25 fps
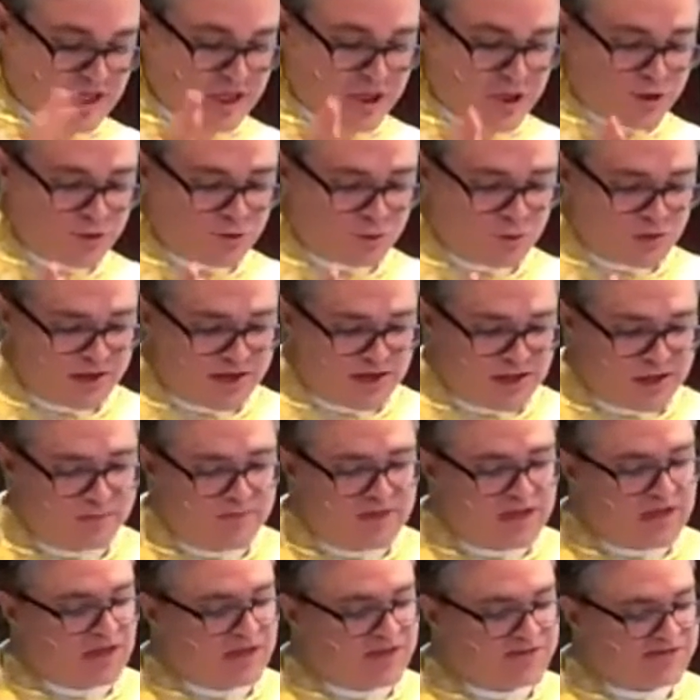Either way, the
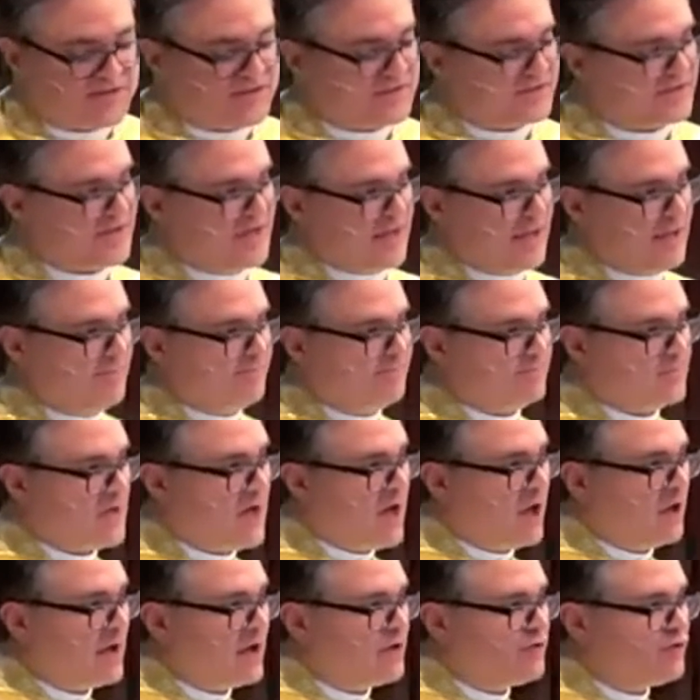meaning is the same.
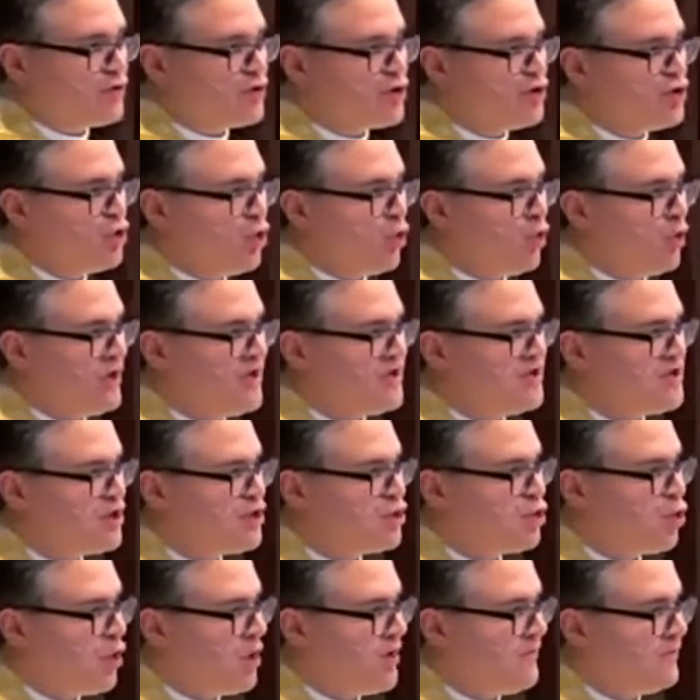Electra's joy is the
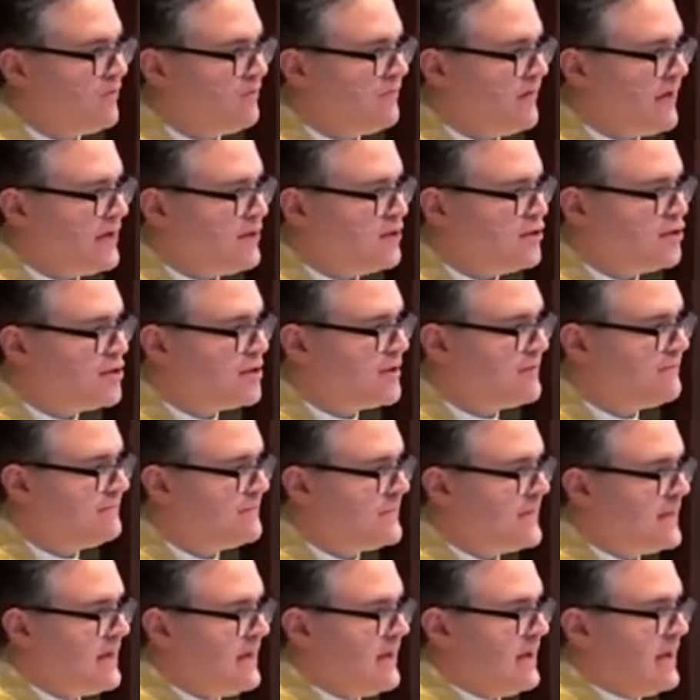joy of revenge,
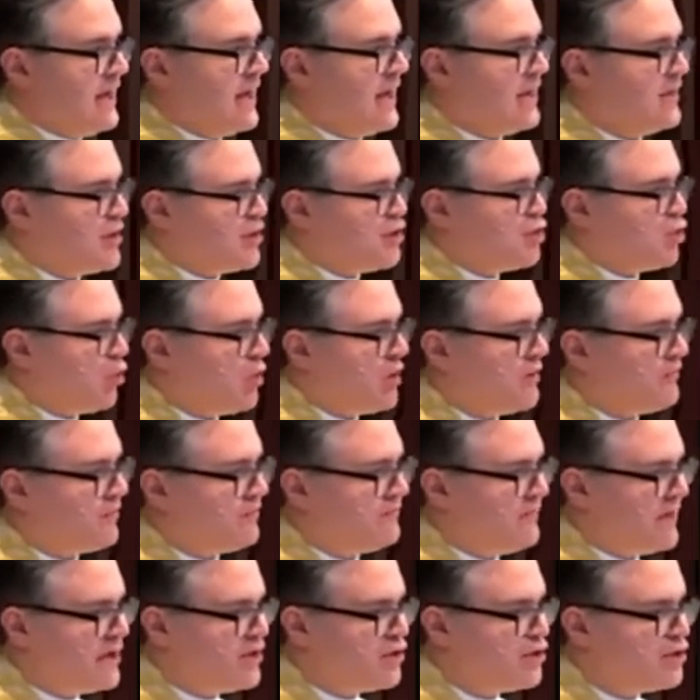and the joy of
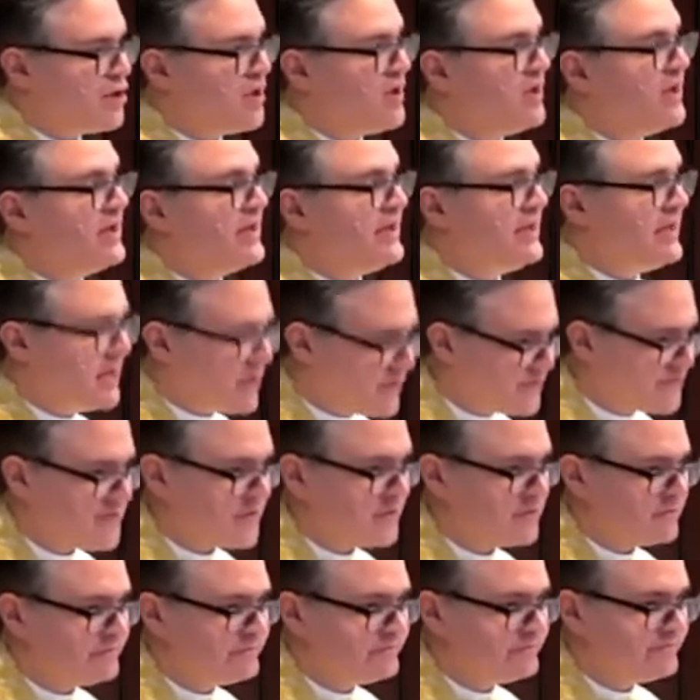revenge
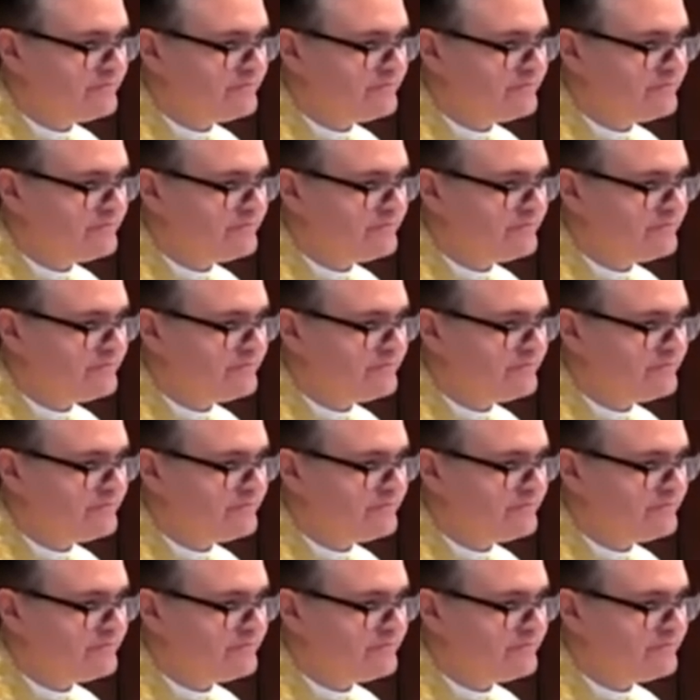kills her.